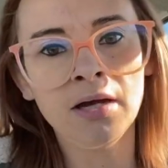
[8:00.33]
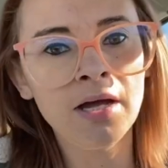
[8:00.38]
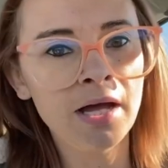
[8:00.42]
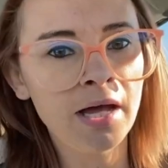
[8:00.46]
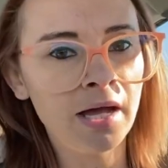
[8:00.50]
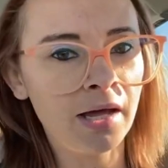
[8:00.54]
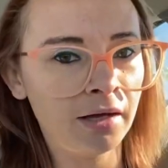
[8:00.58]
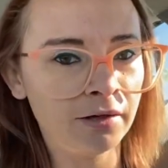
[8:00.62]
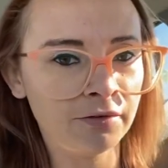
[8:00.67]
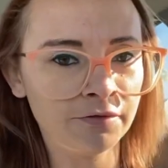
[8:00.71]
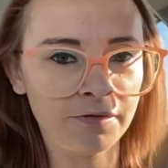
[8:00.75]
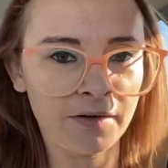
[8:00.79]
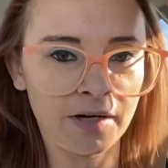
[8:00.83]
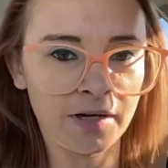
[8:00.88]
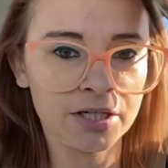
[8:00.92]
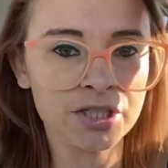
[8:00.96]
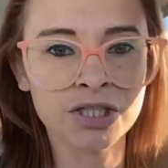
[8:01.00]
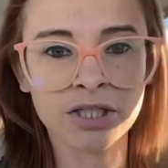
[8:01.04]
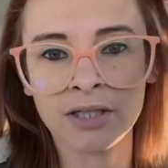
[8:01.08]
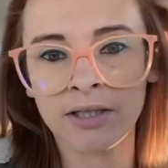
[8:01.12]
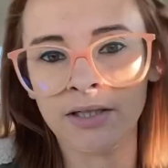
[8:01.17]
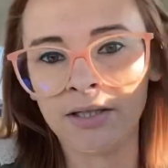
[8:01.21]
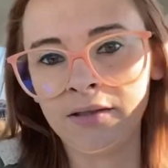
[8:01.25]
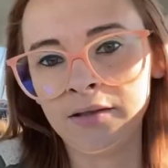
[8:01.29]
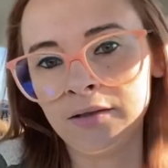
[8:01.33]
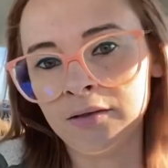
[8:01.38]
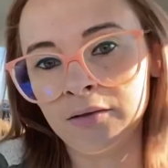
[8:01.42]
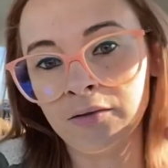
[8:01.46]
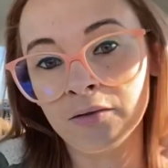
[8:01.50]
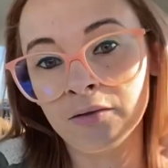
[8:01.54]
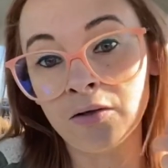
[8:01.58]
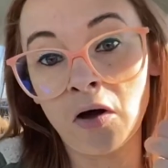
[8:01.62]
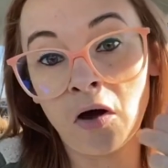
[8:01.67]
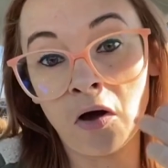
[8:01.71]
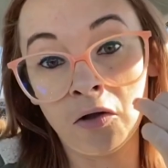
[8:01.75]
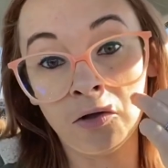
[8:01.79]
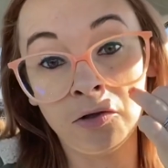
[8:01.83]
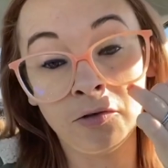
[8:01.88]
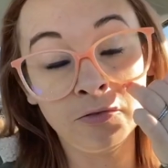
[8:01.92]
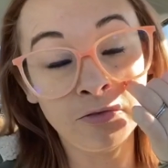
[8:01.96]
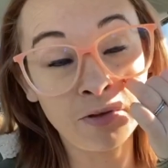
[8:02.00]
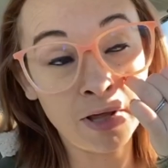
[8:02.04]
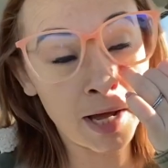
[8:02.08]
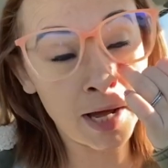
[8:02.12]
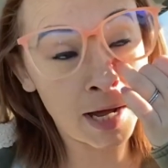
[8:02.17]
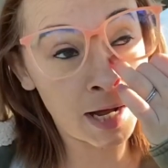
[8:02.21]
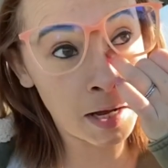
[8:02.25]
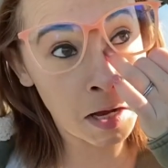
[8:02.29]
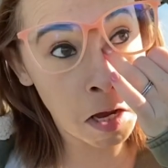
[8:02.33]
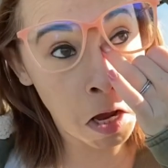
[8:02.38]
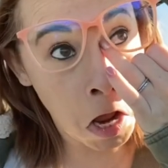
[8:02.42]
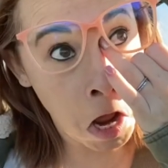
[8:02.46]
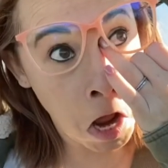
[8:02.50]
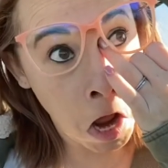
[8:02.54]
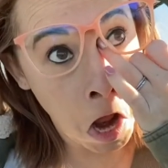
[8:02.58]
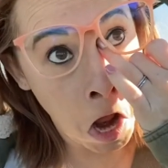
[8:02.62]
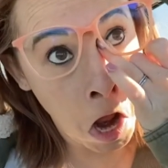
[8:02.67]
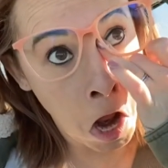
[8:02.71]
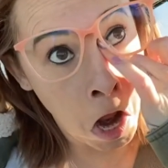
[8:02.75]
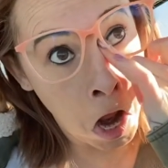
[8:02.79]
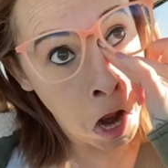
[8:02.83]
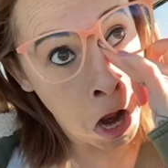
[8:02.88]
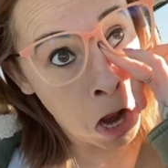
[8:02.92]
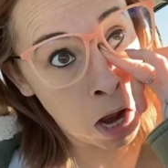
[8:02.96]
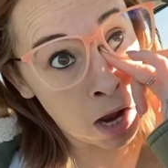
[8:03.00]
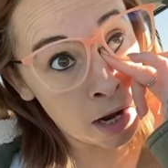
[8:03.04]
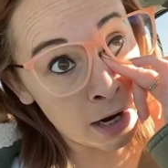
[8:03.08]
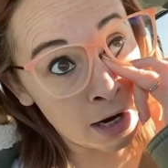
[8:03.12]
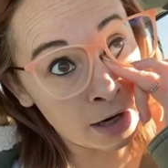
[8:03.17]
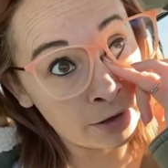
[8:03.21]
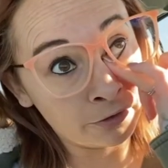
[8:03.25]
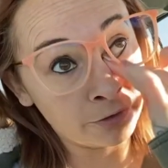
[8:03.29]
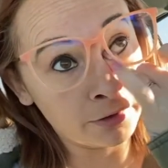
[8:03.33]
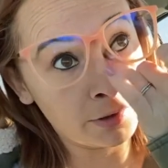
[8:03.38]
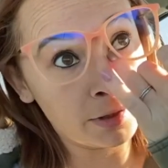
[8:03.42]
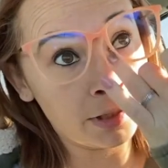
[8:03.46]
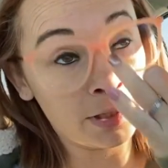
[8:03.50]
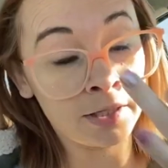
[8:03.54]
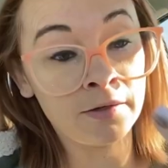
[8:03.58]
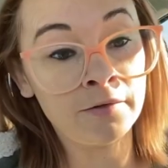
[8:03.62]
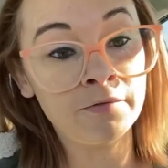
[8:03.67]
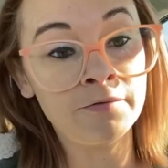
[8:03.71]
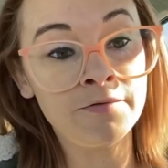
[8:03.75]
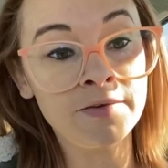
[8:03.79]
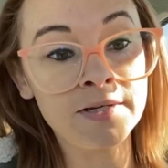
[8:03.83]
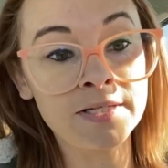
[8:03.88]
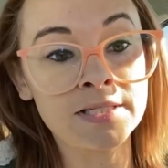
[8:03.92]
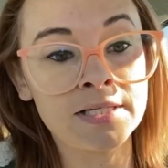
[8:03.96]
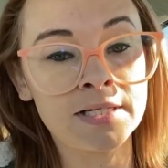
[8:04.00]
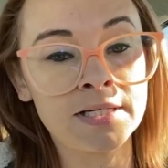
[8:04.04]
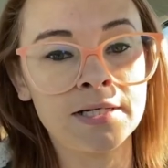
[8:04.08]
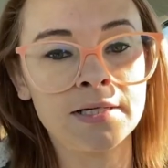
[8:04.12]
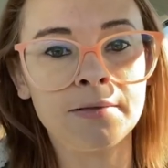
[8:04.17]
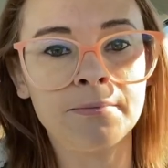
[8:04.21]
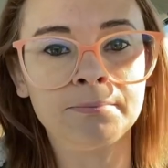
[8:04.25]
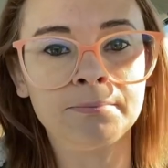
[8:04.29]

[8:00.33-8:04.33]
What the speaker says: infection and all of that every visit.